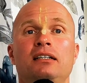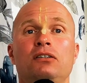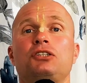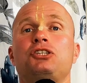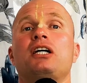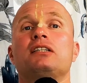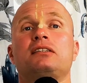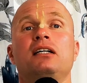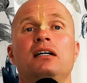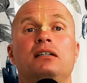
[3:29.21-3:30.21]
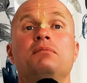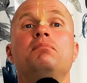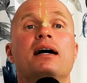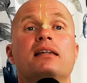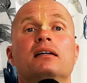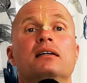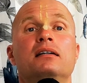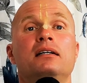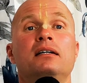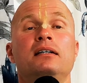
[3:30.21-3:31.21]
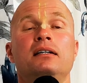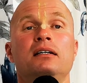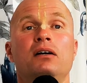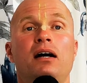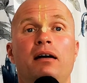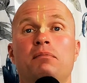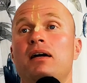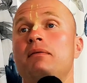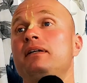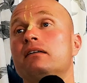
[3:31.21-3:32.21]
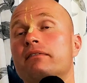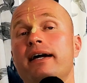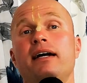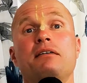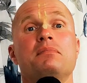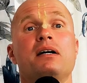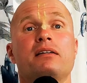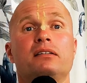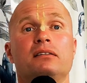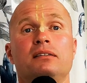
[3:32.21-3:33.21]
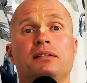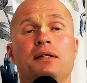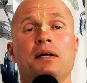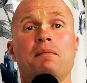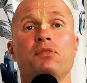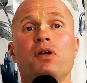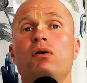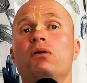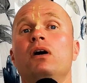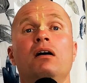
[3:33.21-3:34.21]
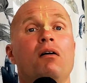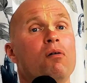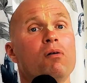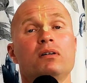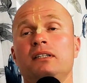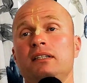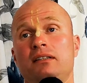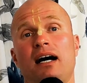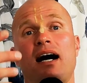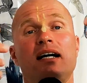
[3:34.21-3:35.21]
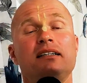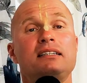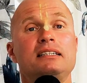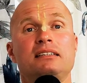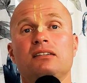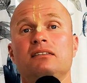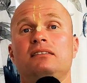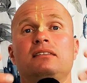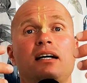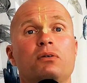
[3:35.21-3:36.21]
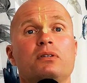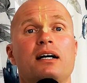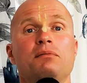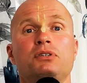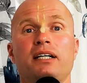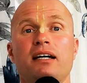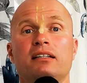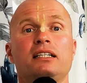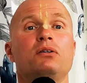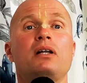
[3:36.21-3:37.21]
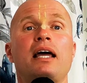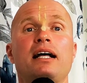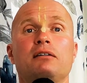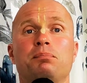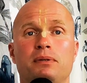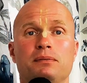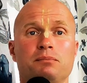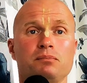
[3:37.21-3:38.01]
Not just the mother and maybe the grandmother. No, all the aunties, they all come together. They all help.